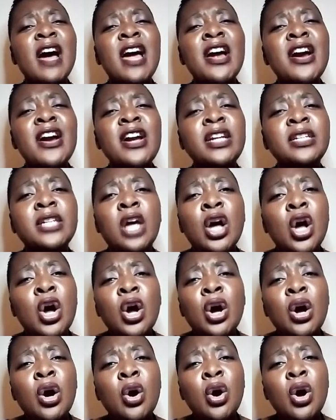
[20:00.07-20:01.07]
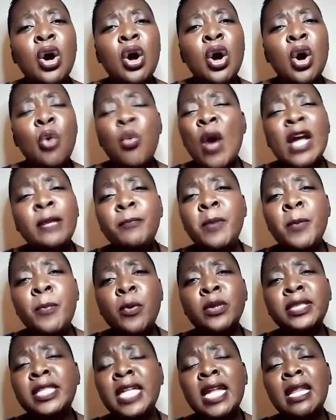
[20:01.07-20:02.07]
heard white
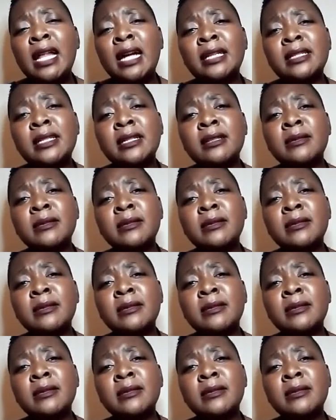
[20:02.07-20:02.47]
people say that.